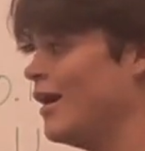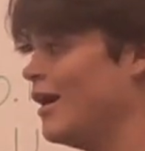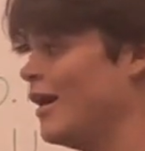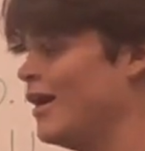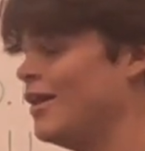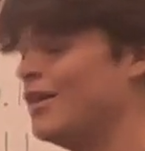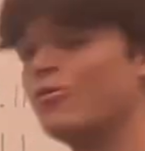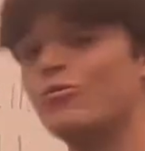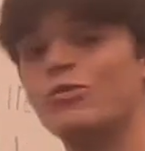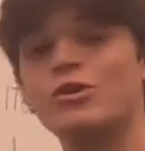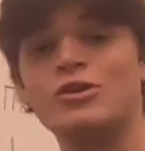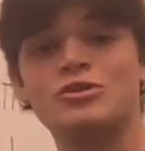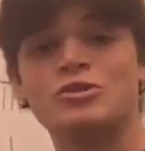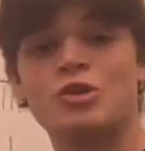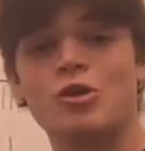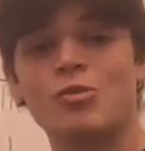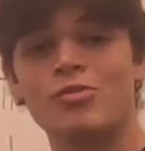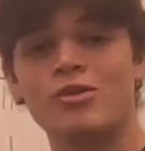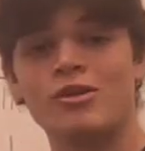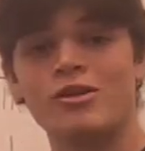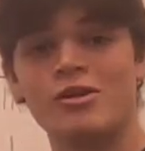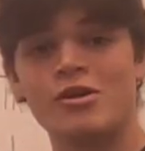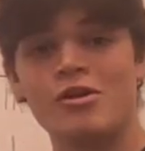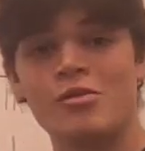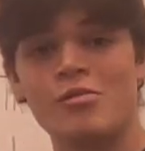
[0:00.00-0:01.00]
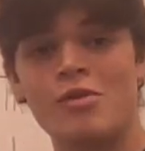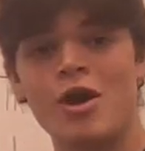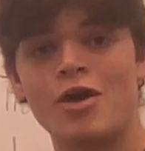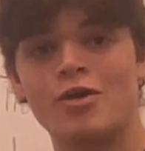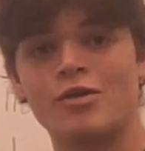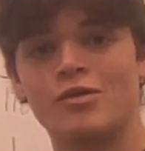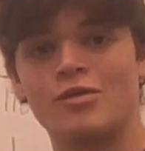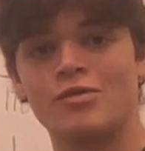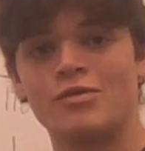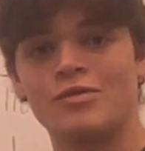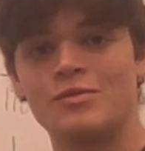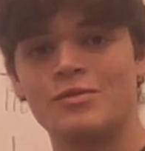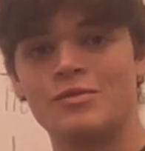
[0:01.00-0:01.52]
And then we interpreted our
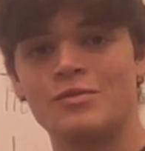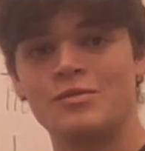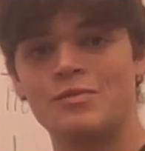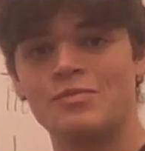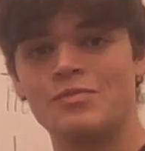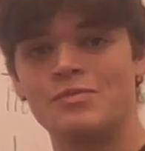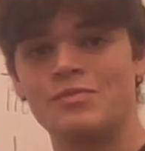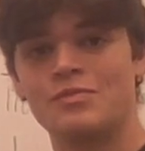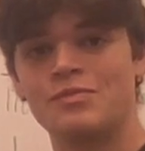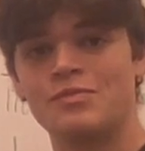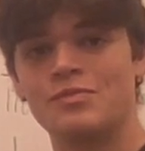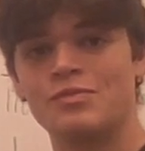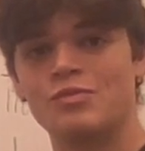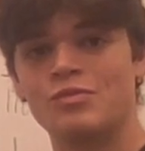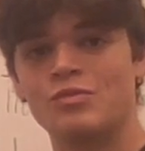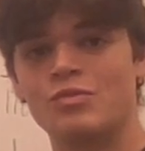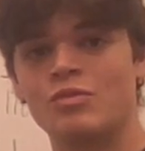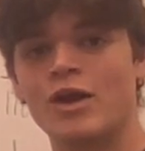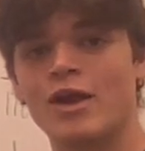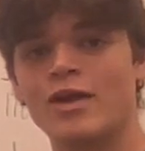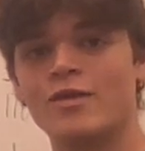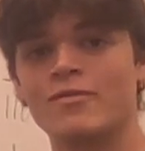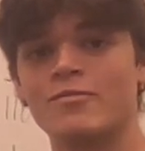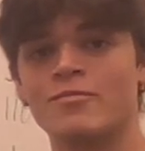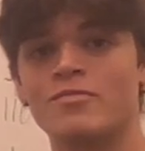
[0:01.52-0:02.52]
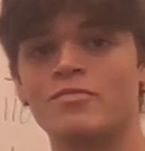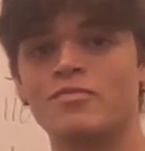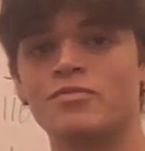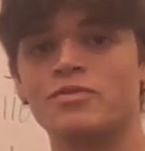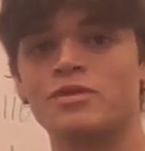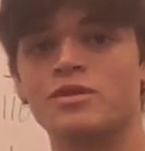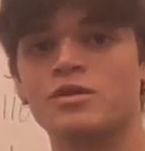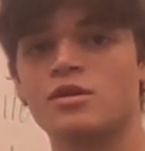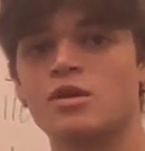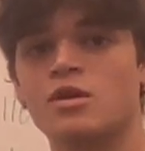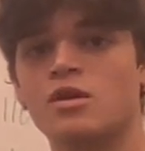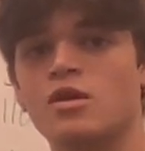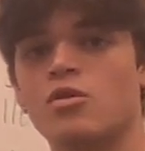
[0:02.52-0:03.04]
model, right?
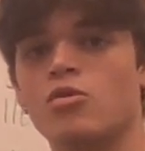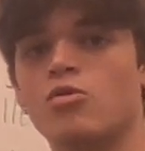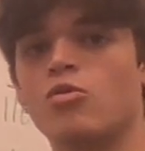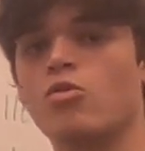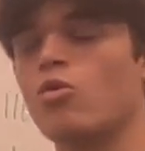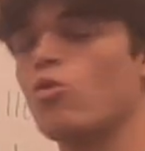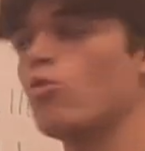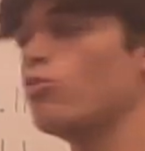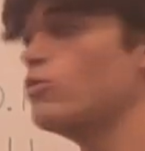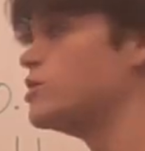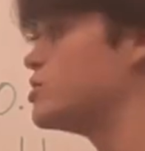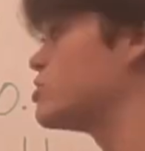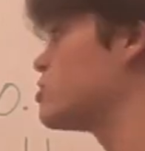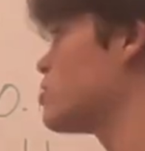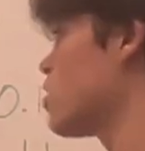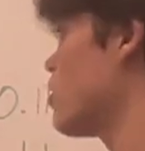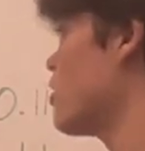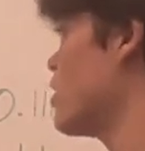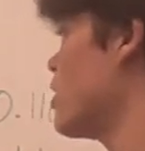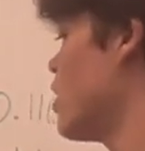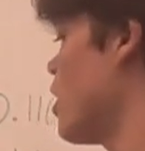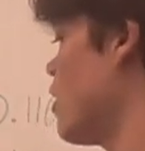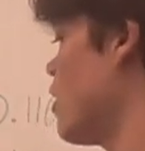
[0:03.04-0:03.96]
We started